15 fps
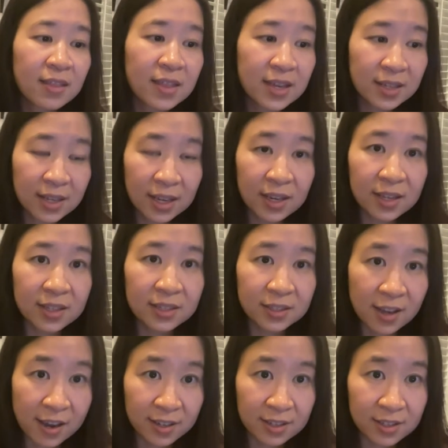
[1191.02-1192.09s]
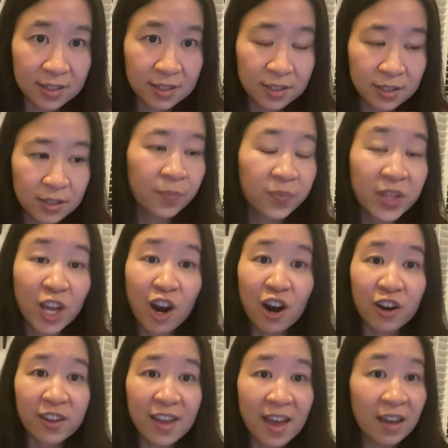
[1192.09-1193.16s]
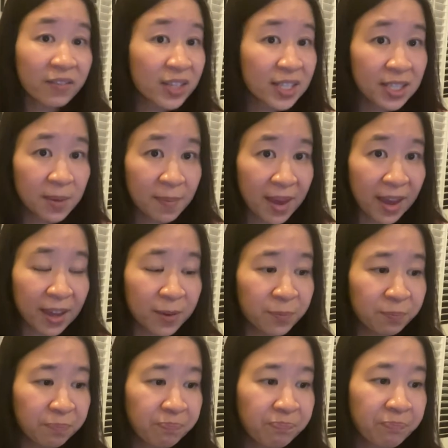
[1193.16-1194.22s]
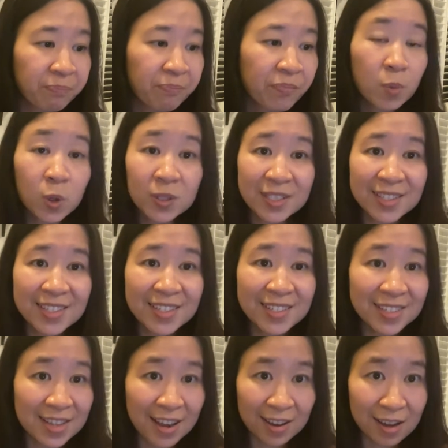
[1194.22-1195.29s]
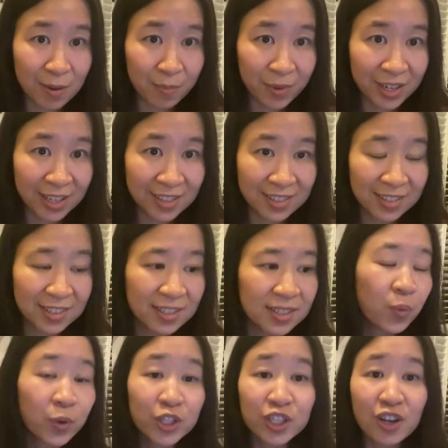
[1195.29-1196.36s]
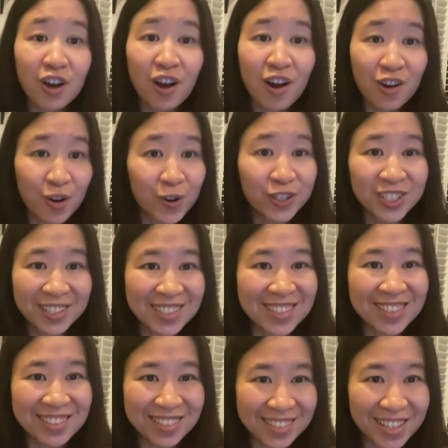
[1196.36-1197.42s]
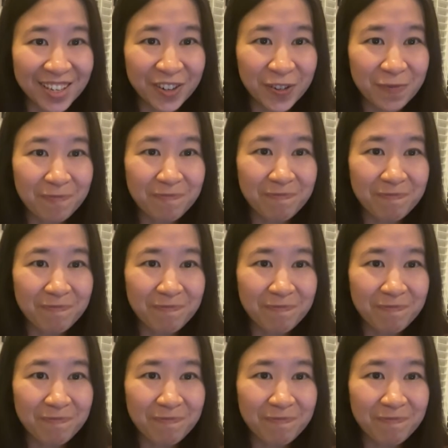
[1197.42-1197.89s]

than data scientists. They are the heaviest demand, mostly in tech companies, which I'll go into details later.